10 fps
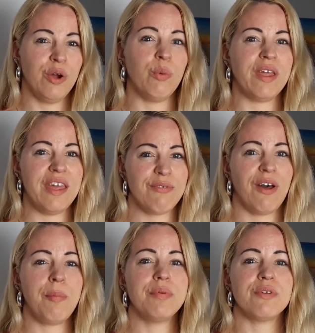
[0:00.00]
We give
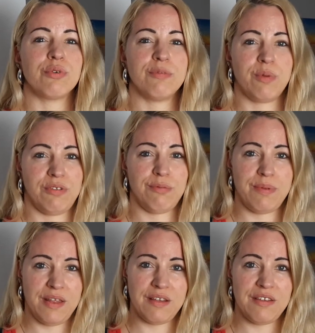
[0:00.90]
up the
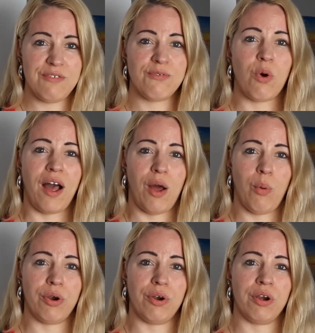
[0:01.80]
responsibility for
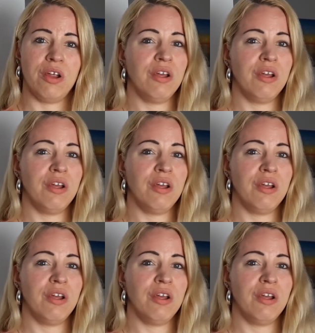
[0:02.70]
our